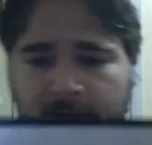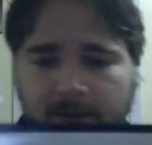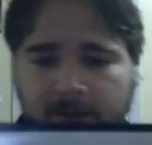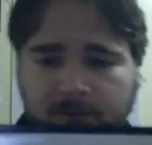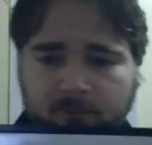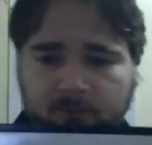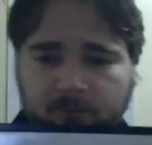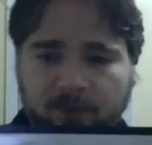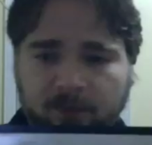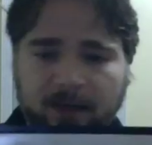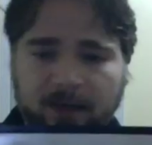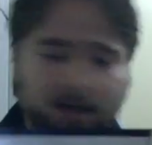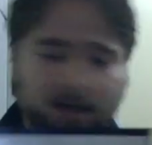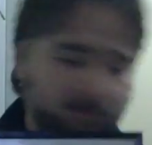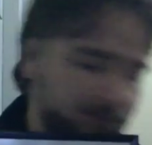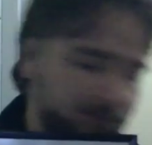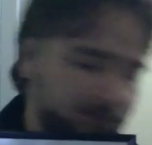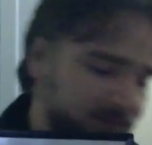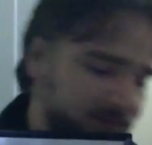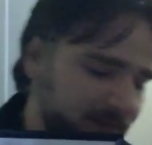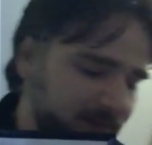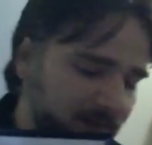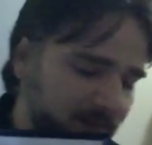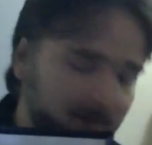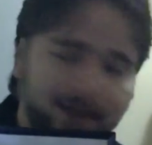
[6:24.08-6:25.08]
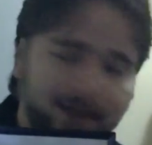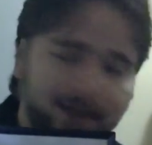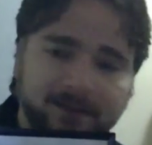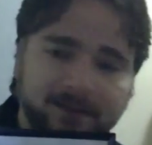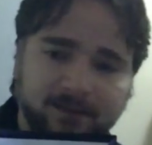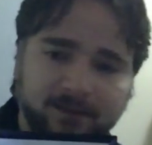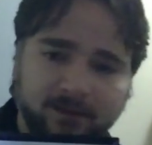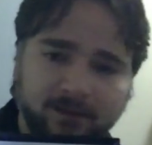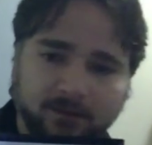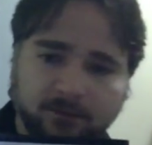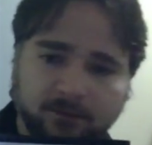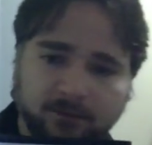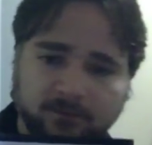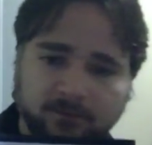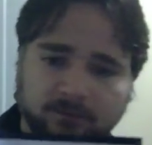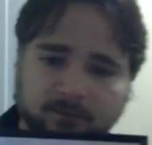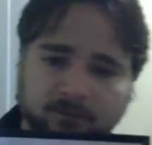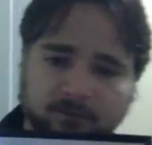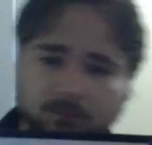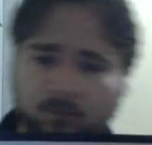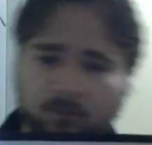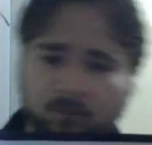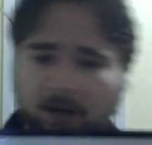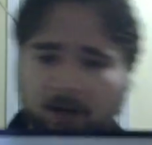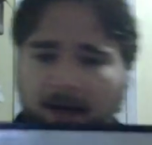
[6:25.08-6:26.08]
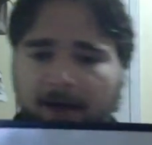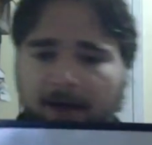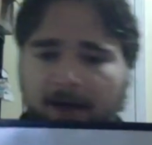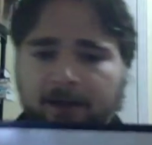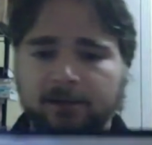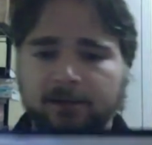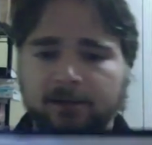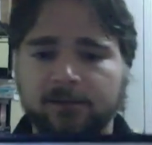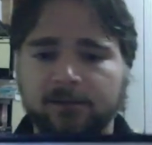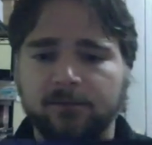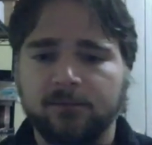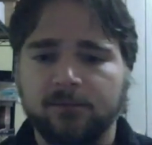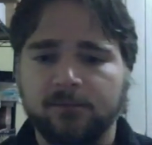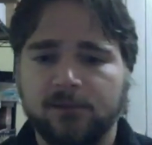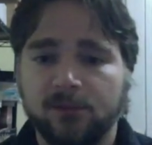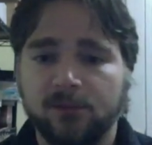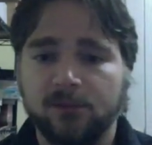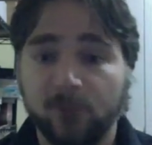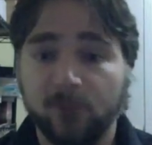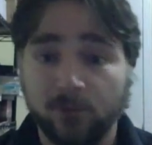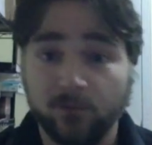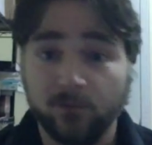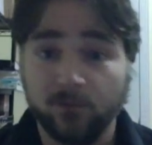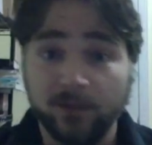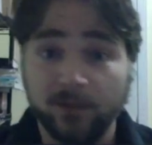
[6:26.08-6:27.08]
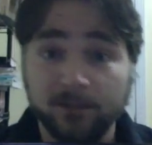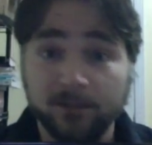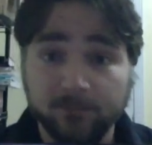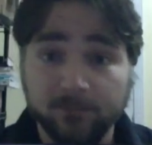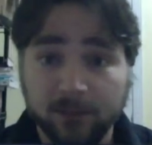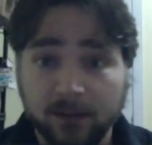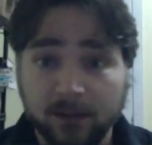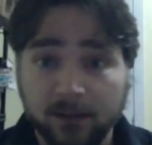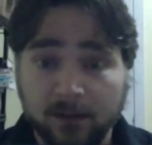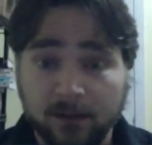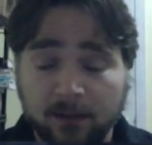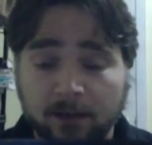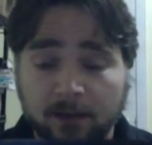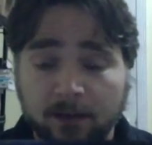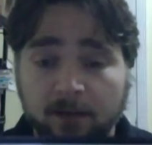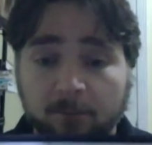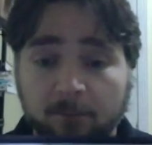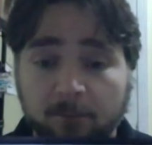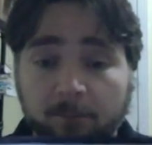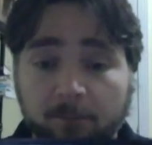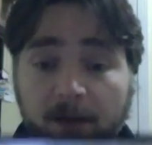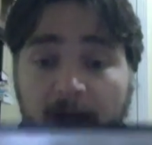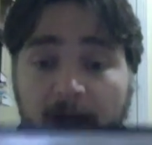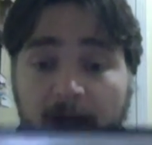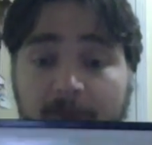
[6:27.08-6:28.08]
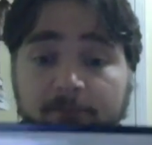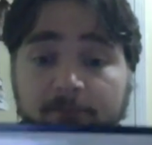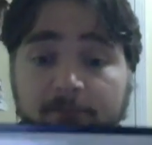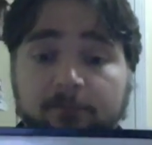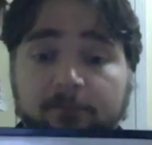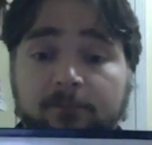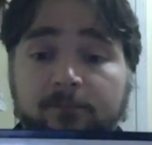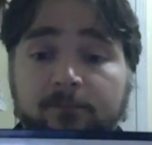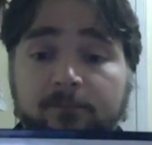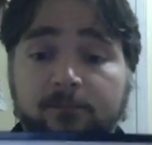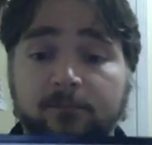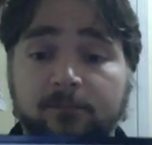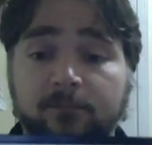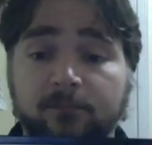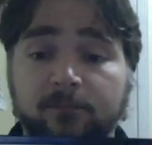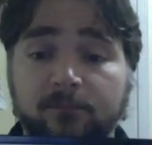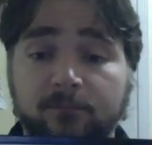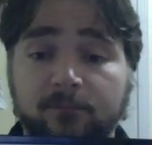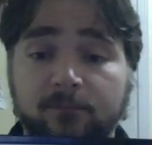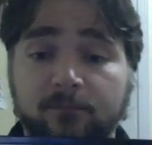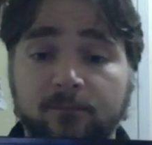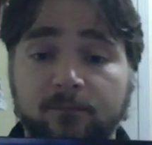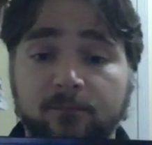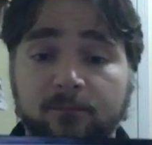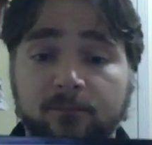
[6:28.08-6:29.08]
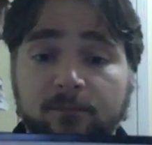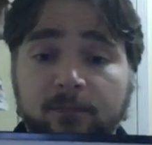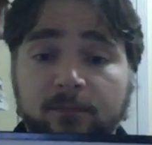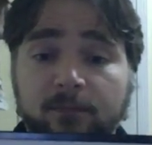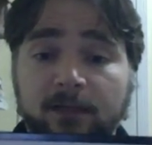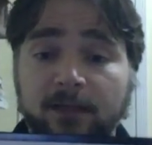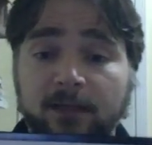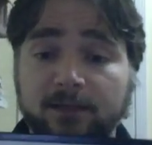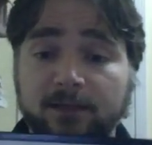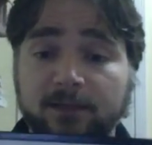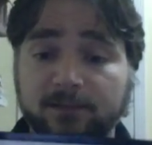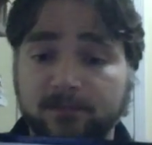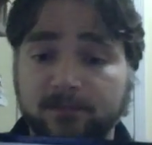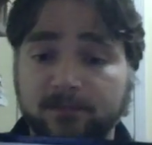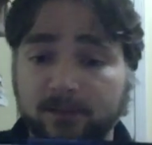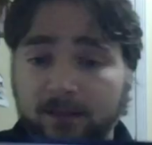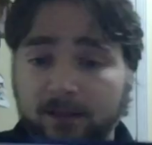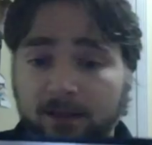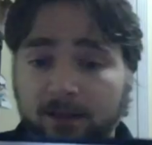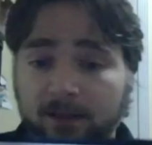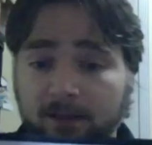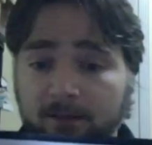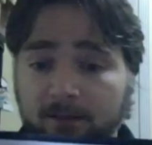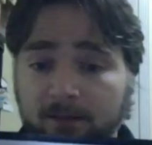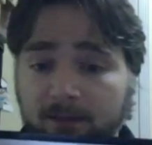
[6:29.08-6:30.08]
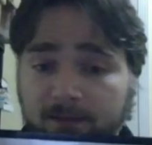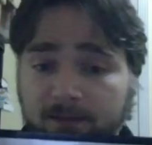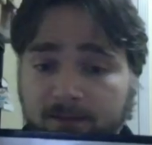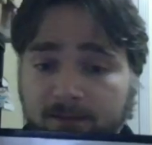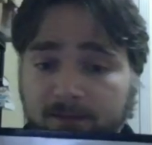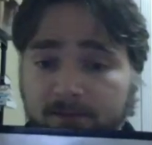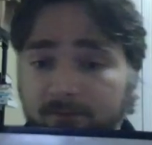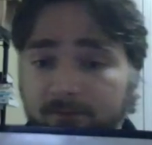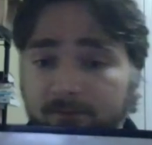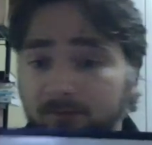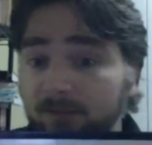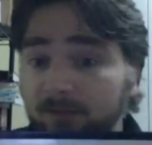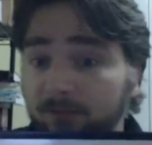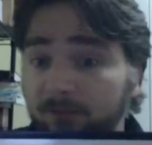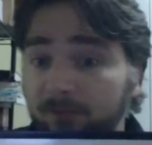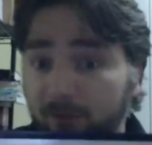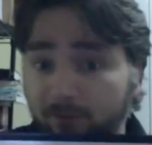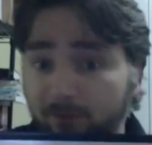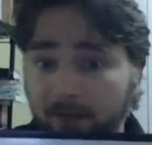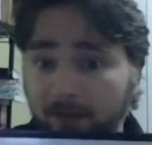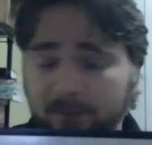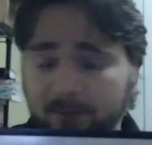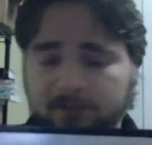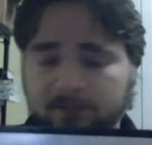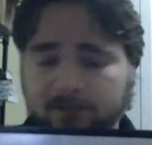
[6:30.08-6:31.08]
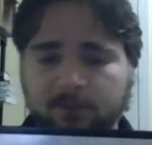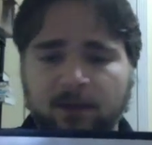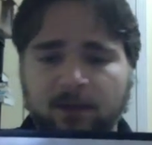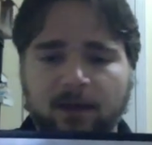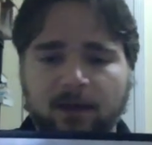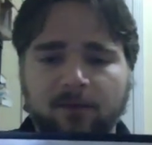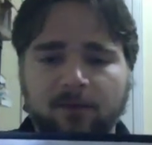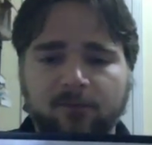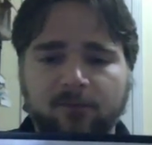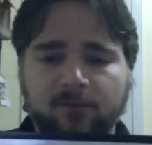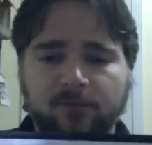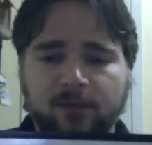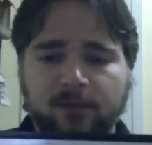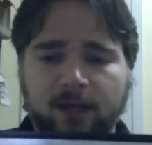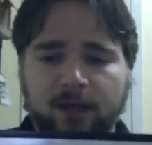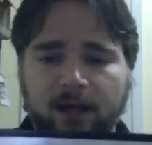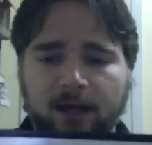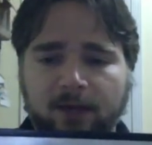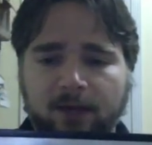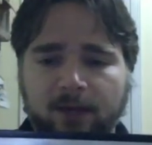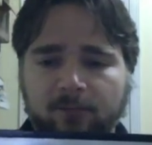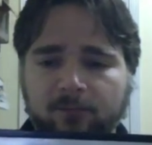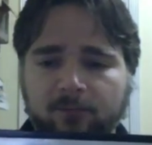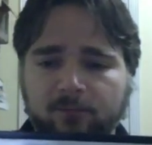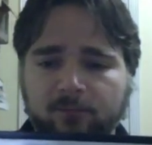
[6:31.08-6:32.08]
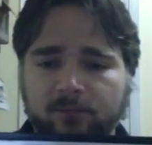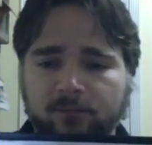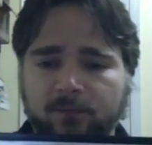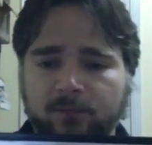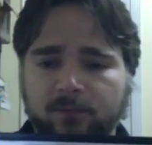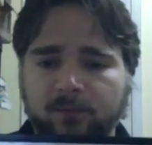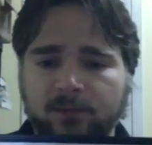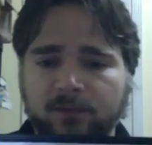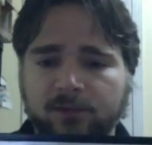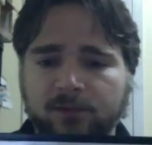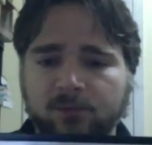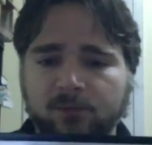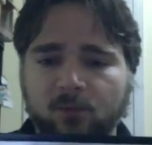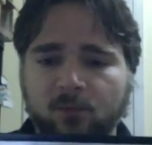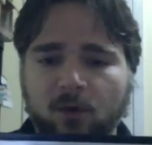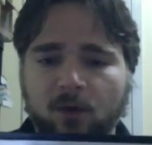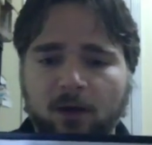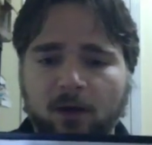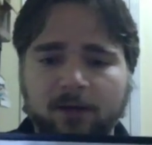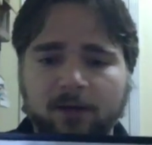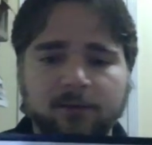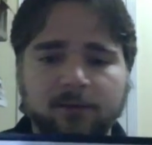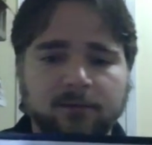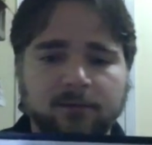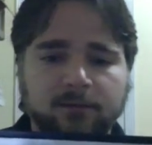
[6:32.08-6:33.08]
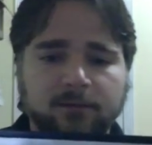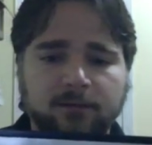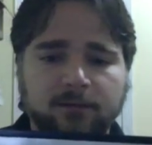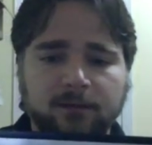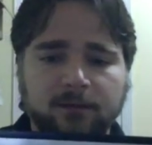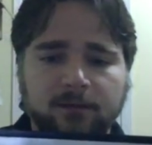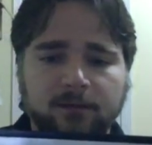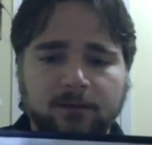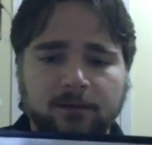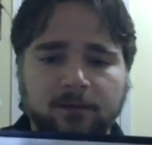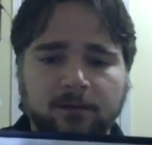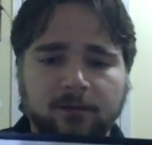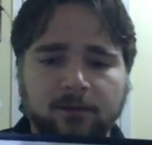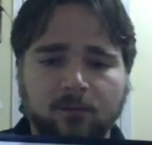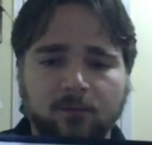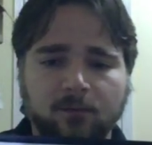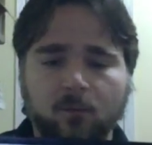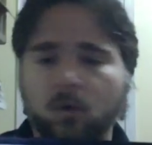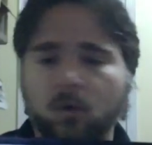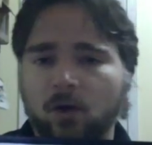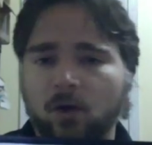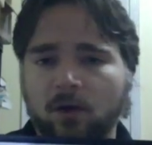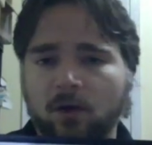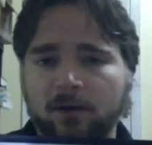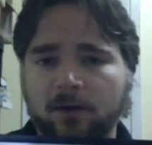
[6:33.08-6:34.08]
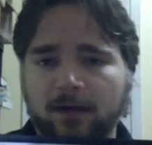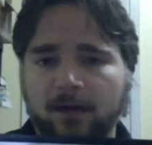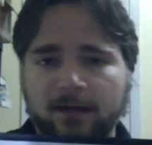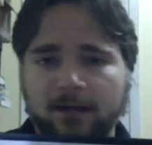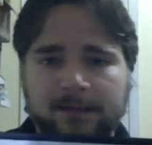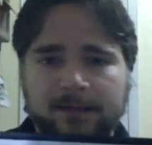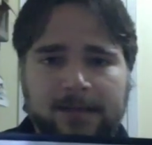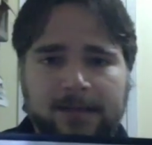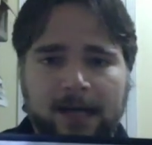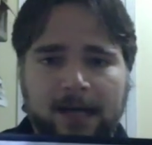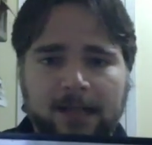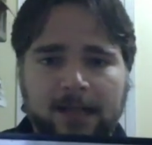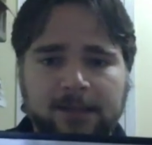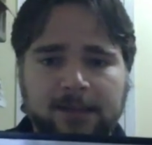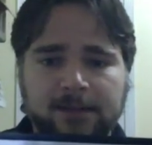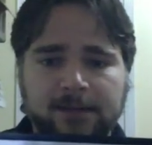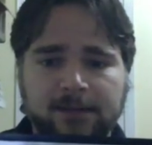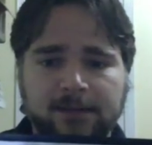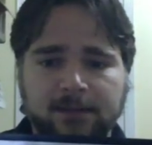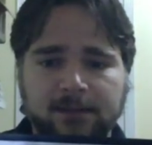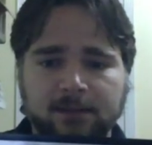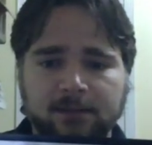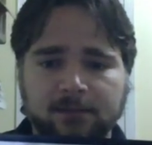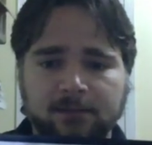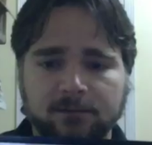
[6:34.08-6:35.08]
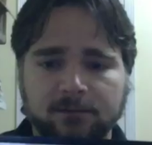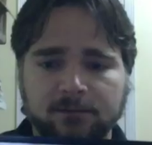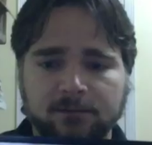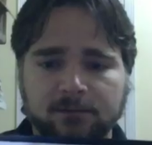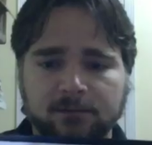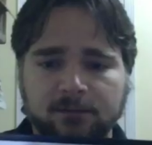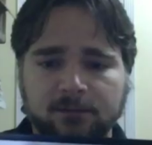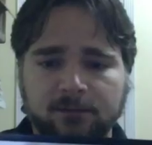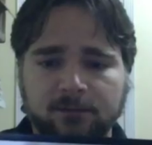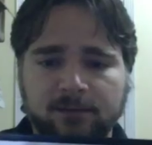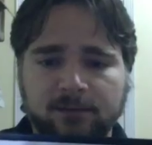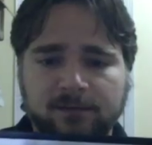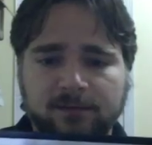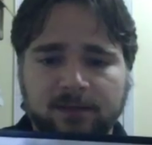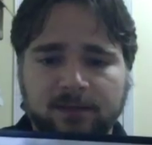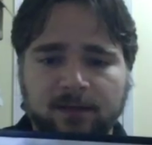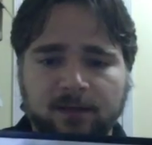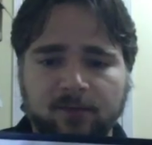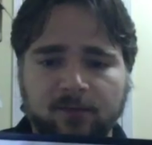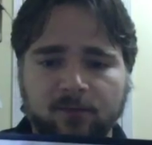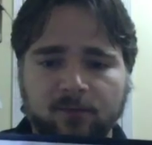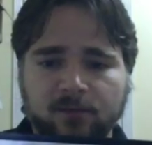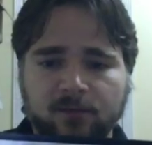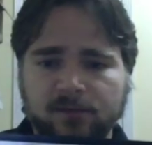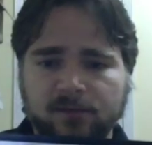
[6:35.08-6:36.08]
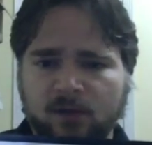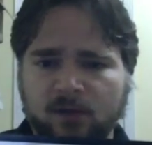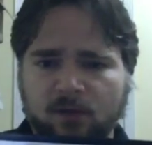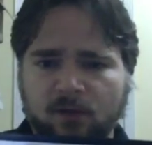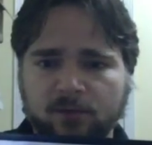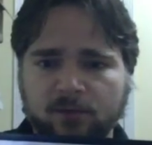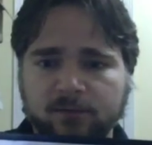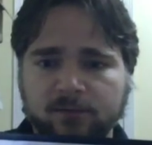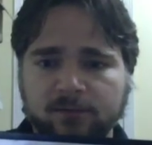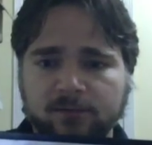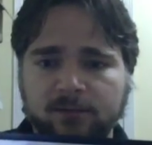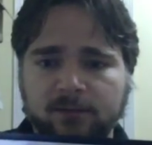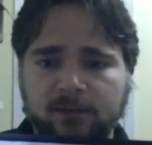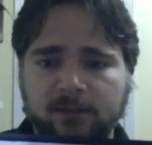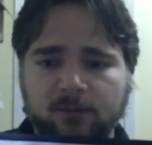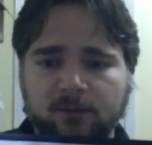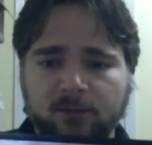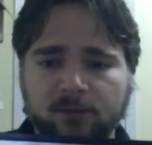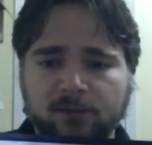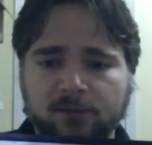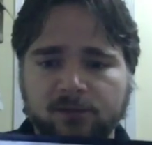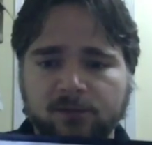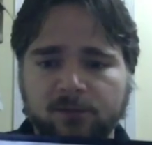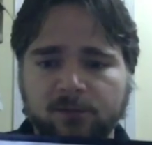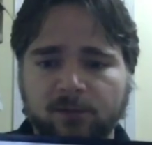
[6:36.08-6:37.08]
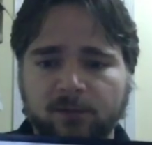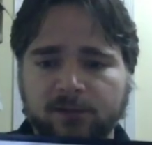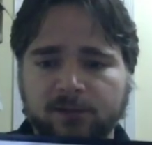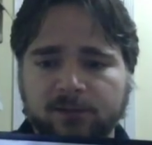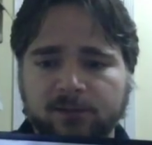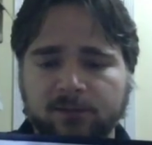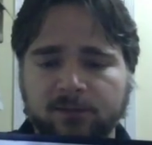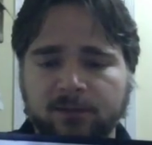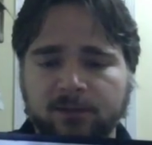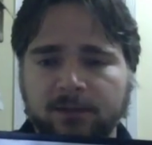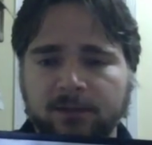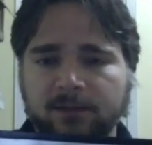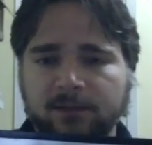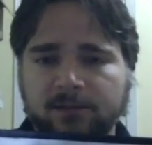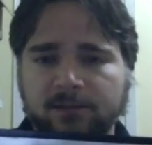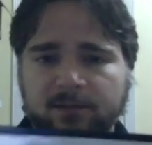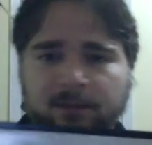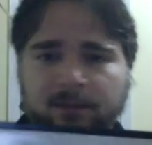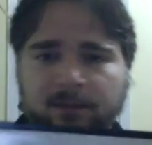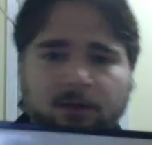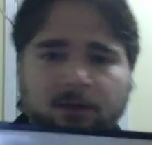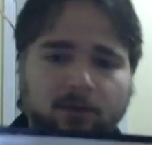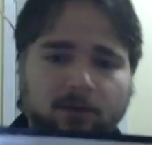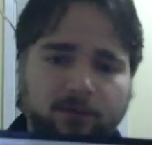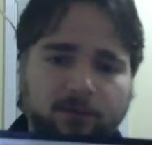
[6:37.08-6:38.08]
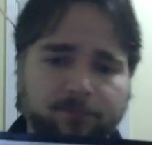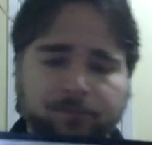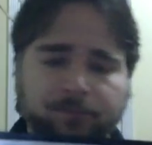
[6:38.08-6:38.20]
we have the same idea. We're adding 2 and 3, but it's different, right? So we have this one word, int, and then we say result equals 2 plus 3 semicolon.